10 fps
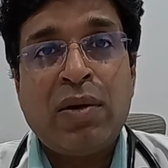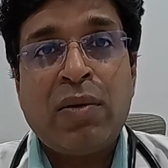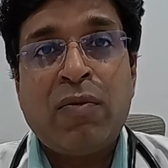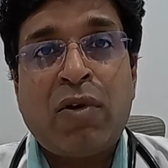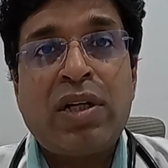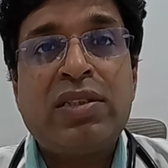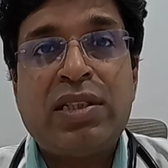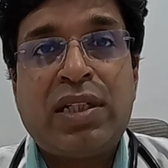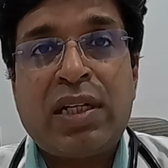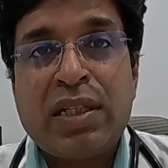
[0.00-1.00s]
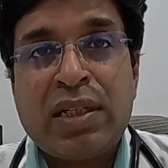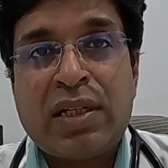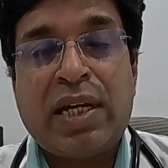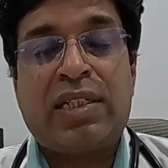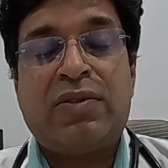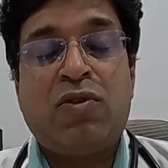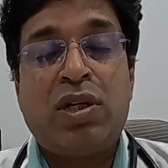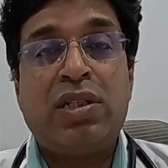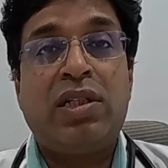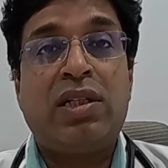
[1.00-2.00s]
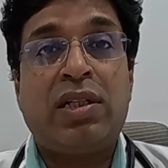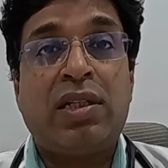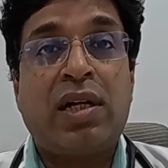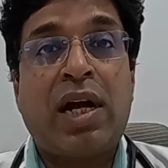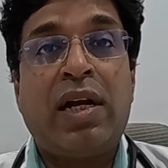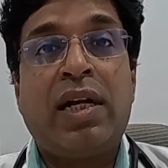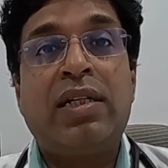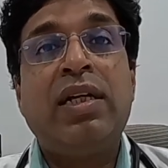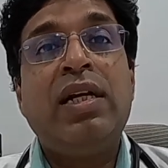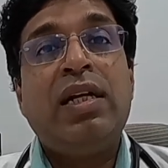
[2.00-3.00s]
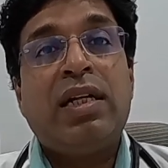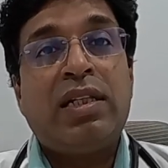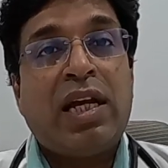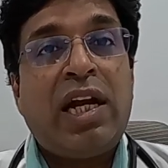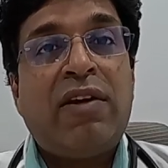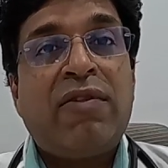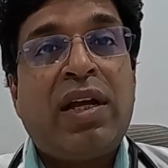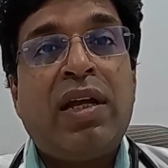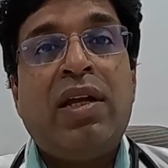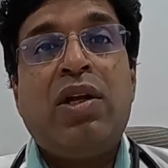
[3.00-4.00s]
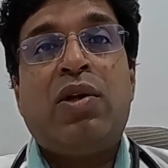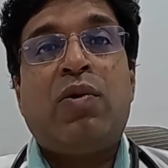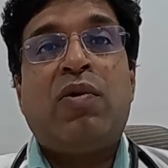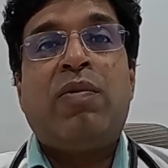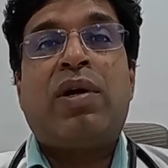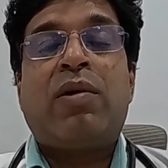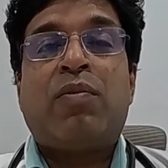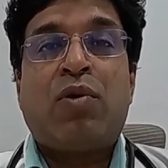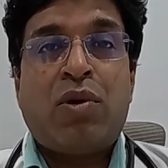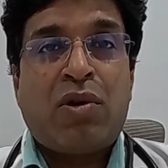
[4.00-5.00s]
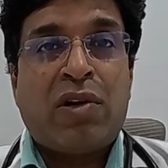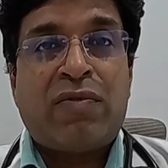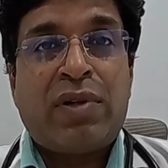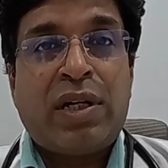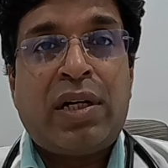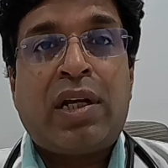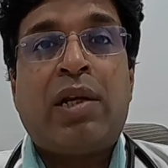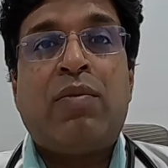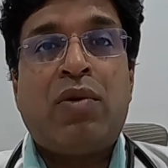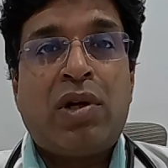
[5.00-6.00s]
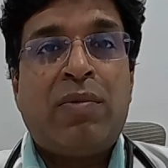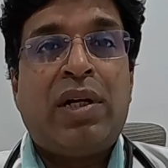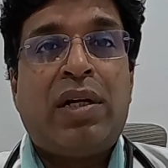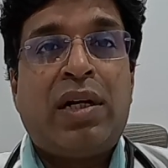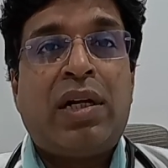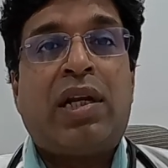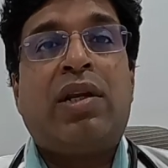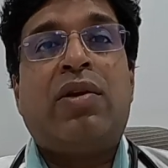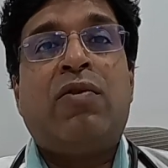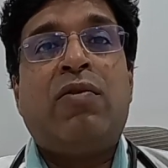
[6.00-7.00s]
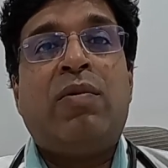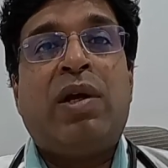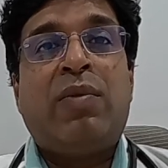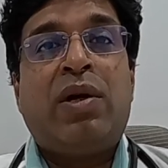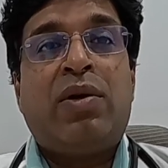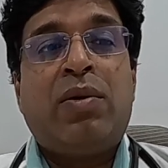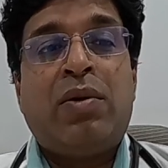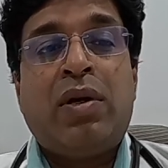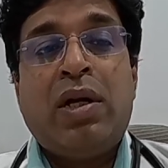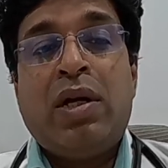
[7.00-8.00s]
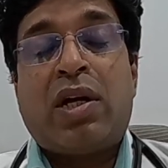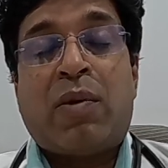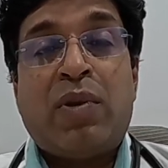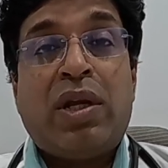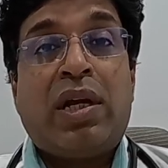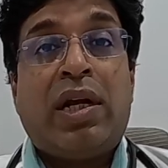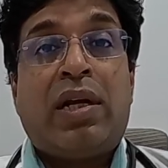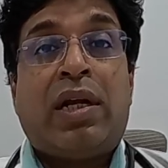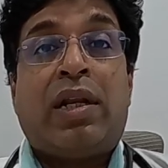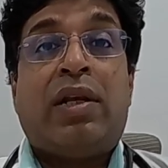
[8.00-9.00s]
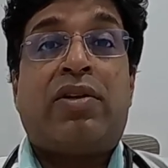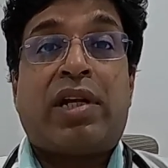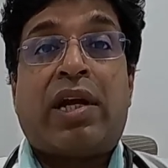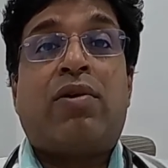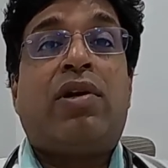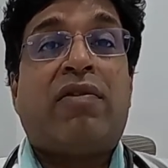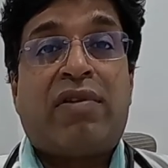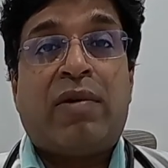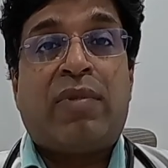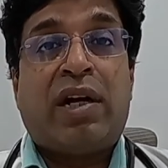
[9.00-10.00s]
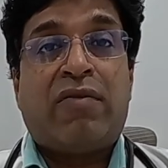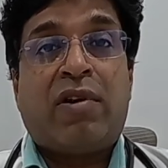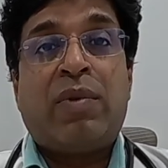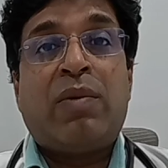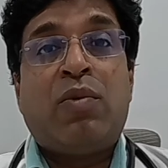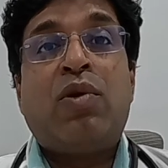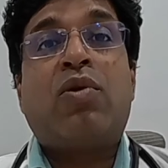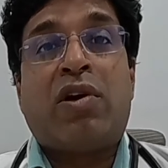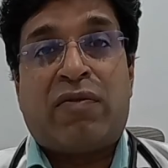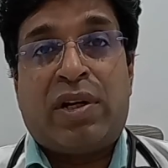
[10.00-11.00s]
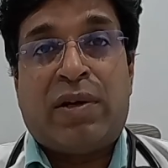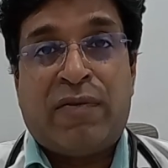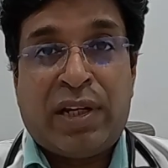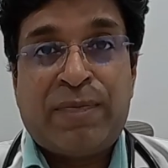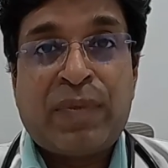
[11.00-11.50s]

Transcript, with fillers: What is written in the text? What is written in the guideline? That way you will become more confident and more updated, and you will be able to communicate and interact on different platforms in a more confident way.